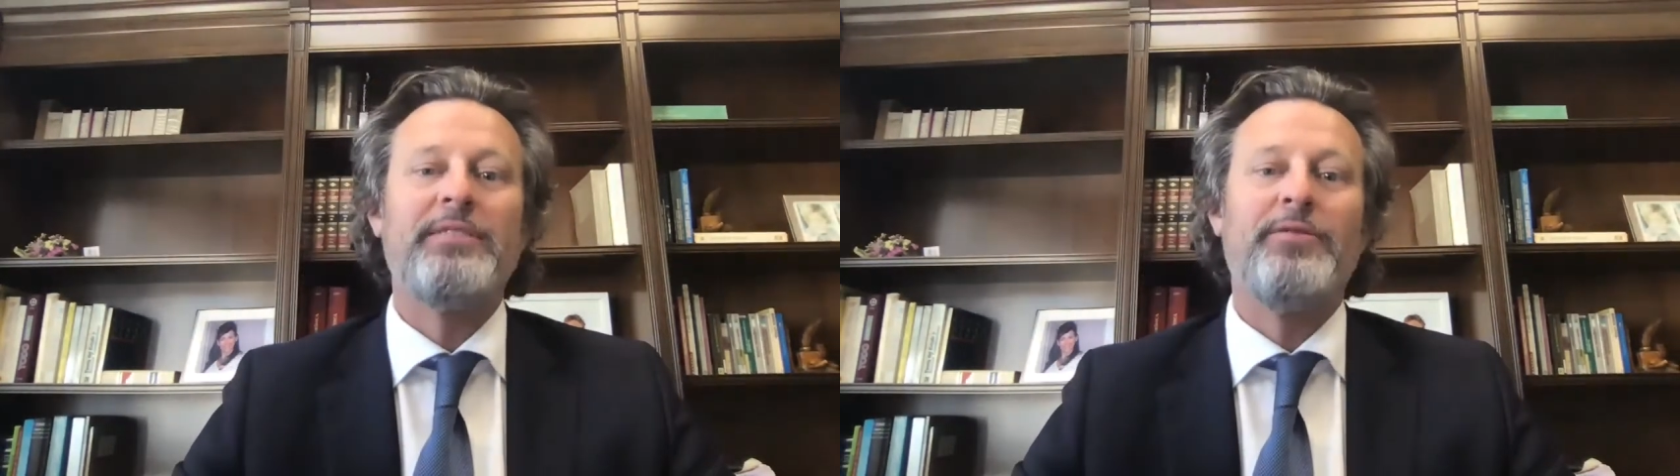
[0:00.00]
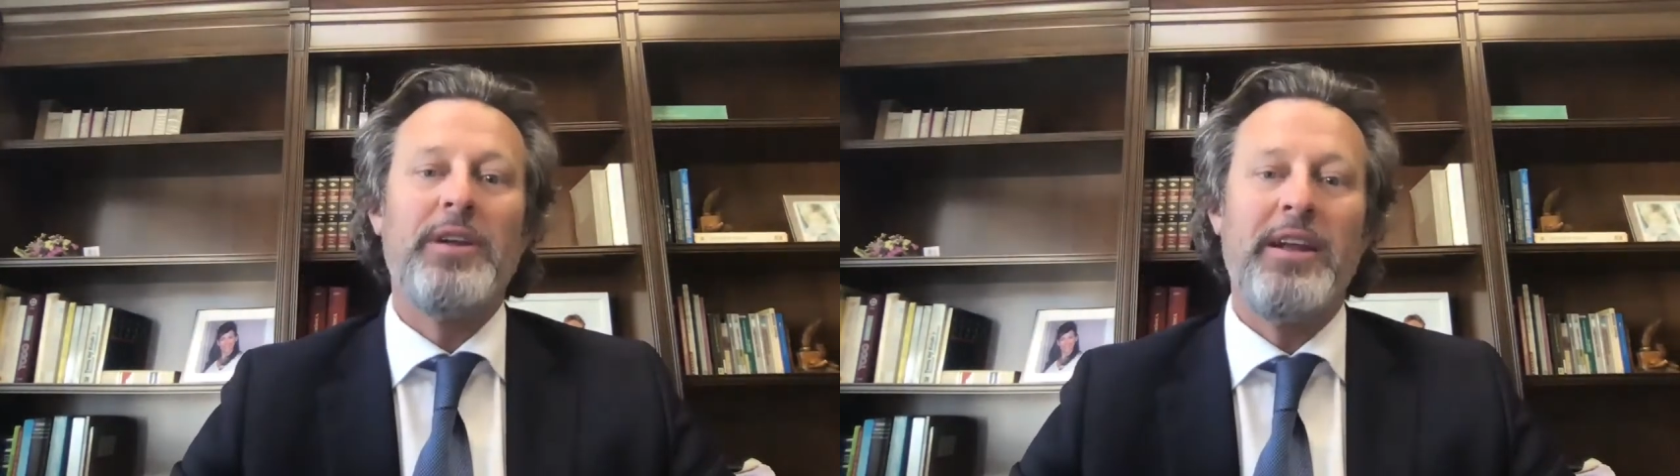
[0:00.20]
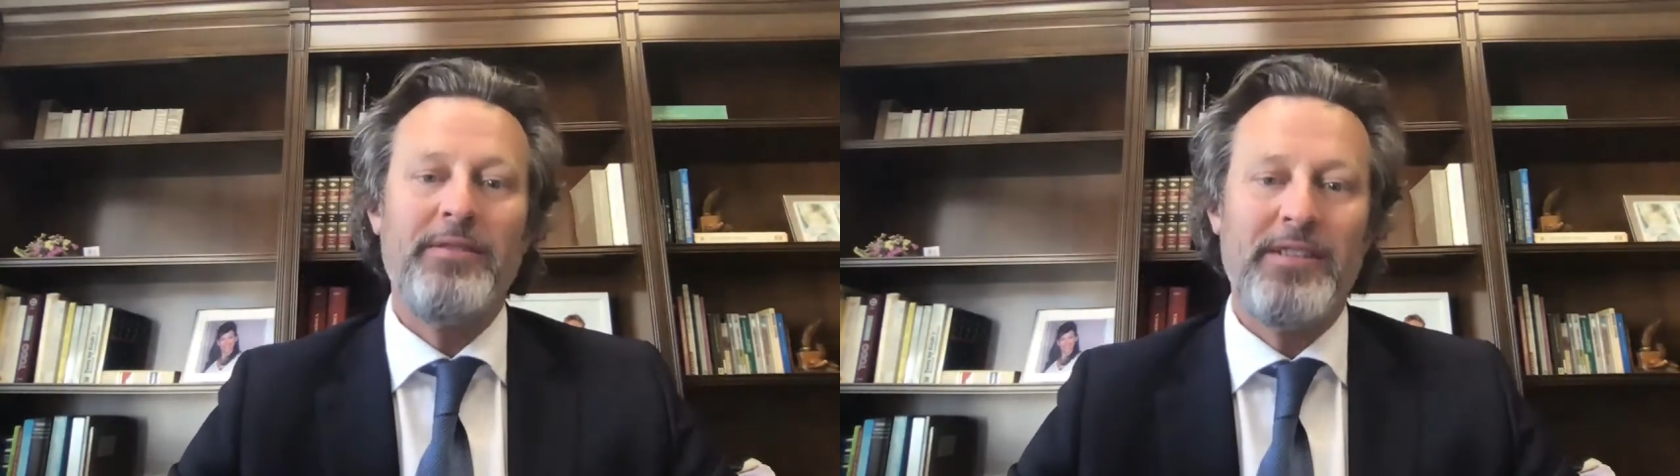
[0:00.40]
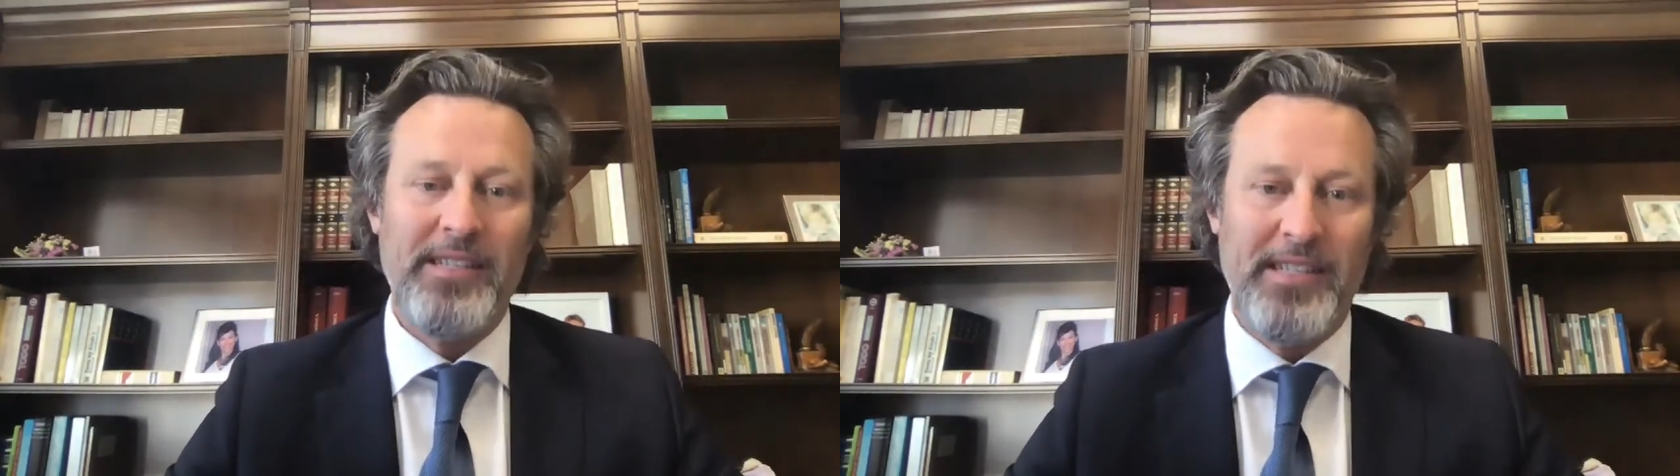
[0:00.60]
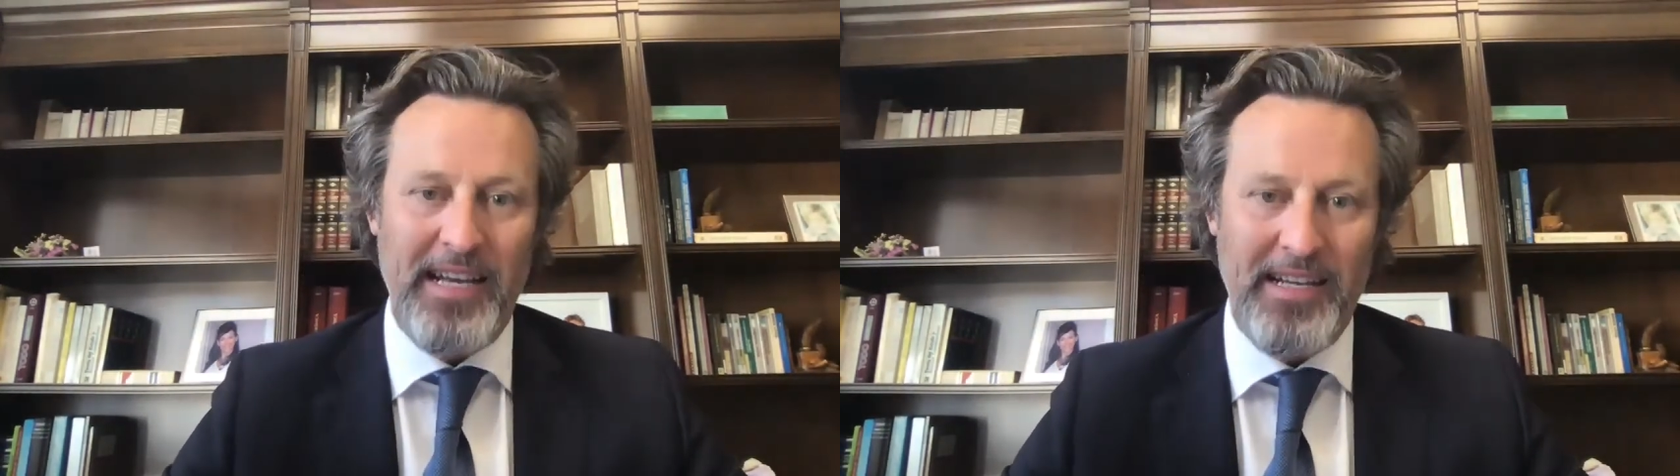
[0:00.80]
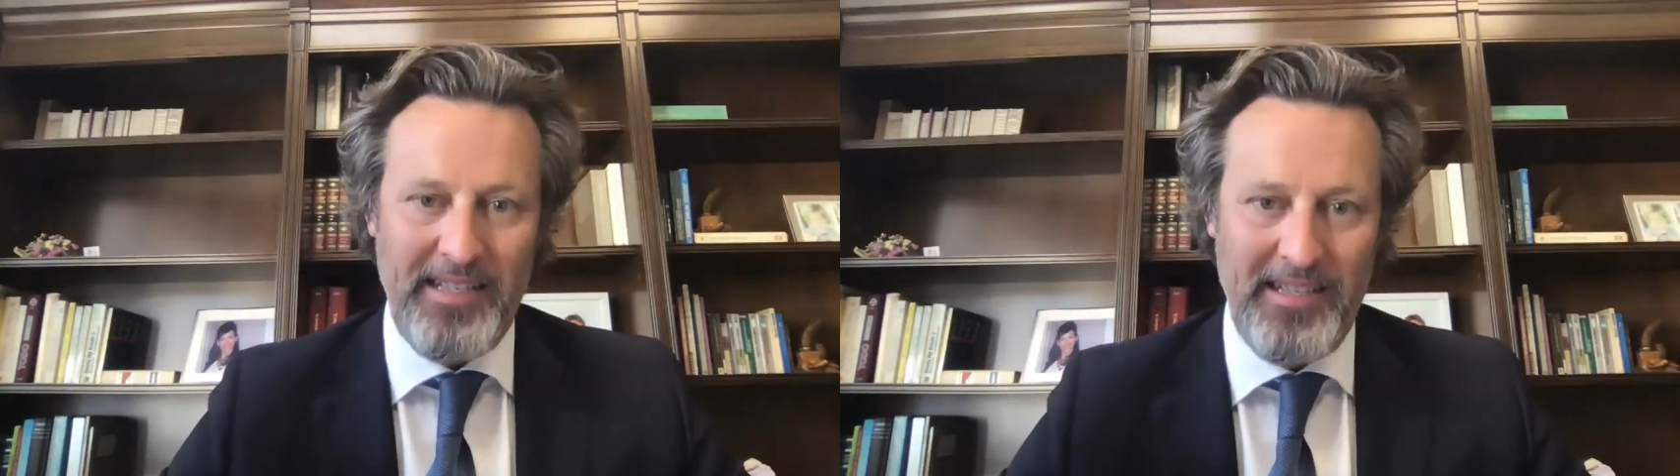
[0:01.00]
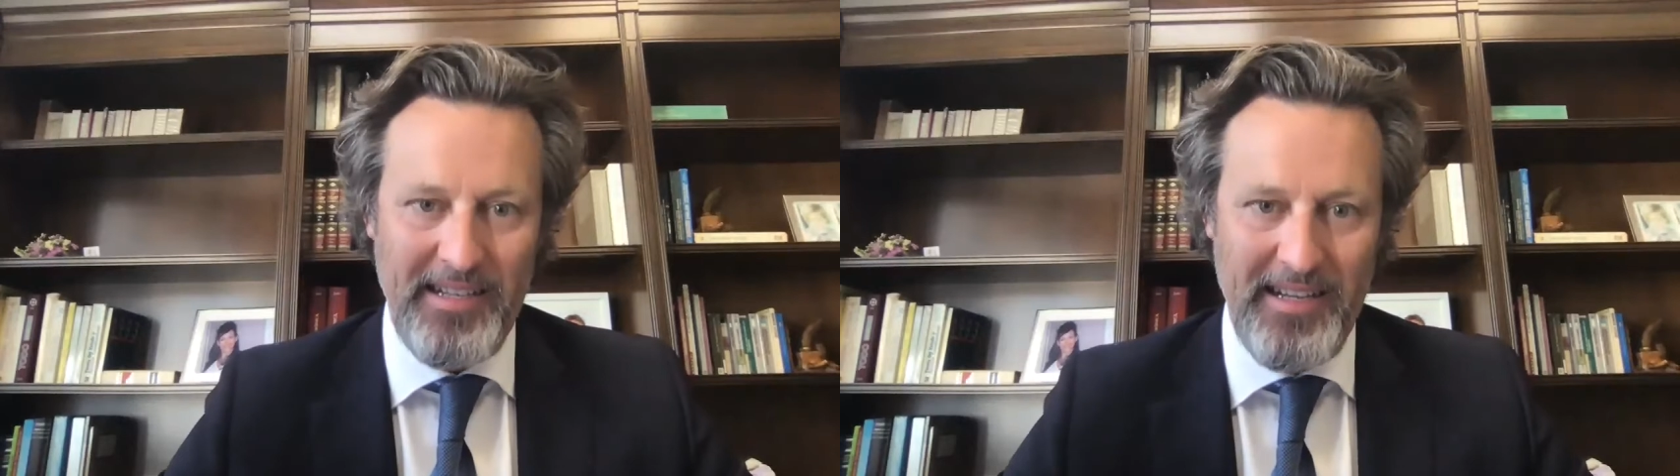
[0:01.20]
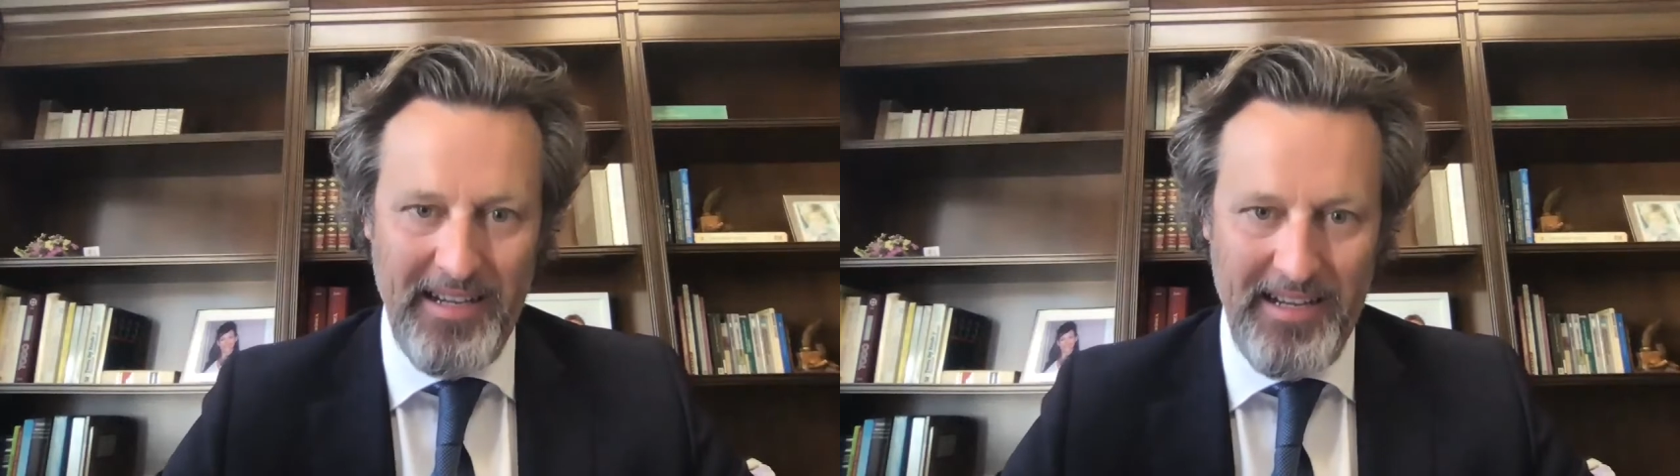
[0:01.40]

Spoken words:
for inheritance tax